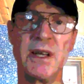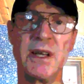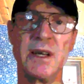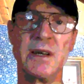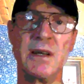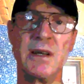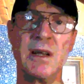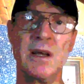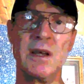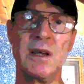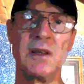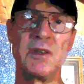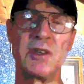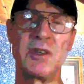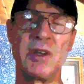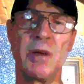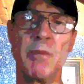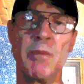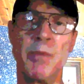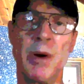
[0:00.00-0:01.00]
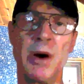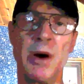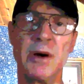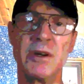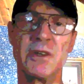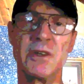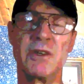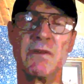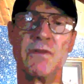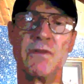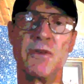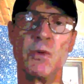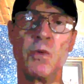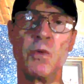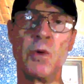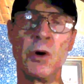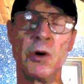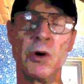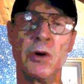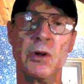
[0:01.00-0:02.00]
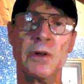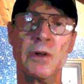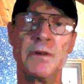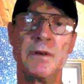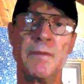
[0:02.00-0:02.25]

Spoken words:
in some parts of the world.